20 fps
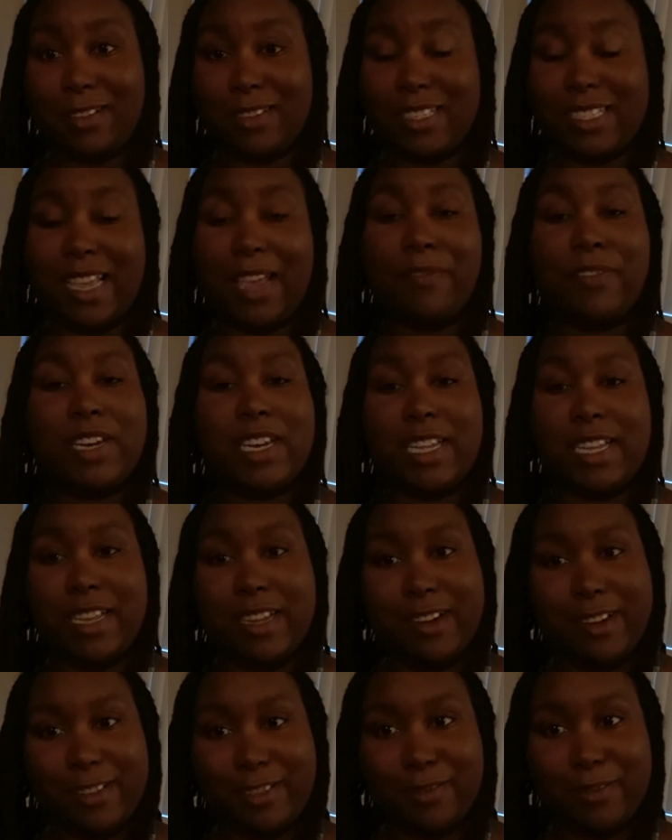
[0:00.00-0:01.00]
70
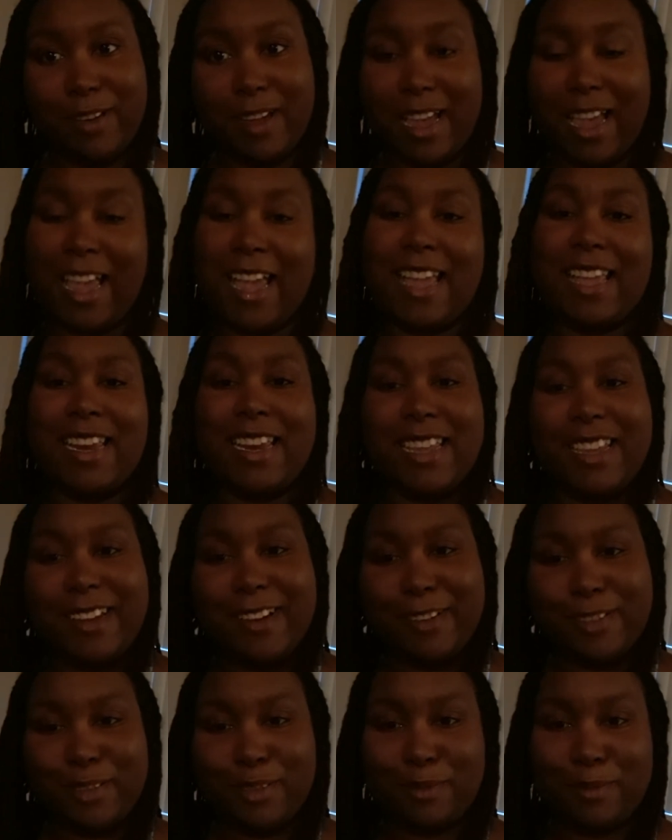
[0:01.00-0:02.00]
years from now, 80
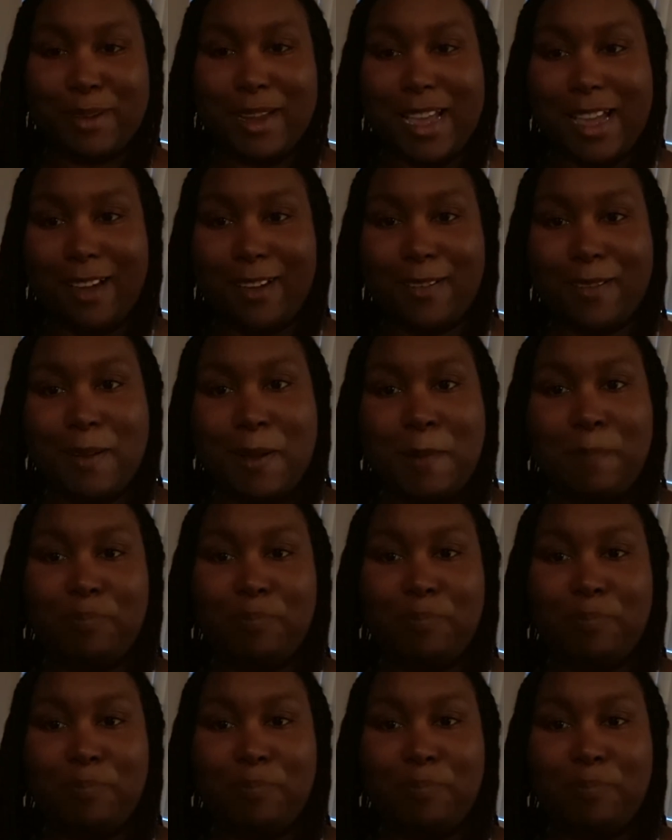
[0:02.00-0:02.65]
years from now.